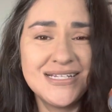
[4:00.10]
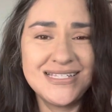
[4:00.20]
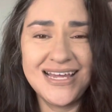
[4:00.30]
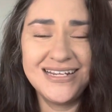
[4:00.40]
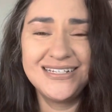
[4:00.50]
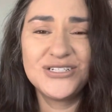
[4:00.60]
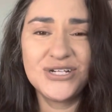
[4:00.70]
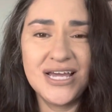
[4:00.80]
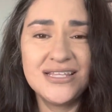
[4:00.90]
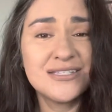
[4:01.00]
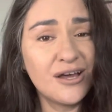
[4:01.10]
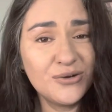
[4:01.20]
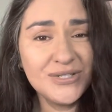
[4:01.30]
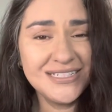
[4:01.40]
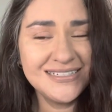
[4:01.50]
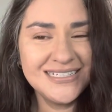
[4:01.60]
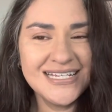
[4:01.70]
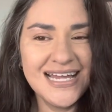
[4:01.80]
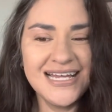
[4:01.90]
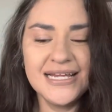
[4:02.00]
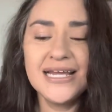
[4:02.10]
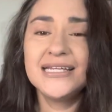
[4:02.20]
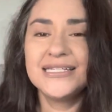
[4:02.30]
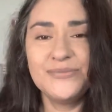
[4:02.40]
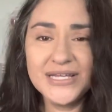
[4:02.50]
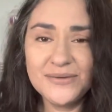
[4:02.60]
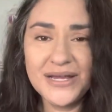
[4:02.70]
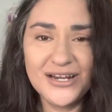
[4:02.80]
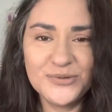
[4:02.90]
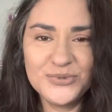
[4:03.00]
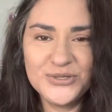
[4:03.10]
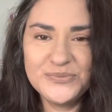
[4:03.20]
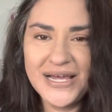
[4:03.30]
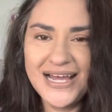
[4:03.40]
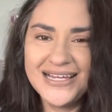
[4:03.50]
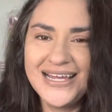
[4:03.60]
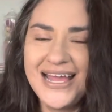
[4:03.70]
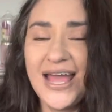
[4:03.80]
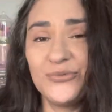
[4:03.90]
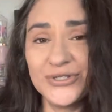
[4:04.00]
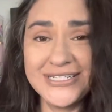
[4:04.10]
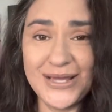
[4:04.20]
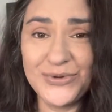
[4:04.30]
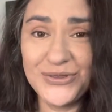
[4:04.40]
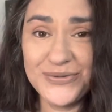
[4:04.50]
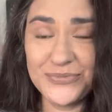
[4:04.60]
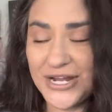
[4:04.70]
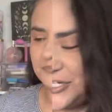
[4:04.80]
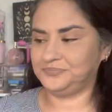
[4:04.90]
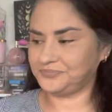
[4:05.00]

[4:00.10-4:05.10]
excited to try this on with you today. Let me get my hair pulled back and we'll demo the brush.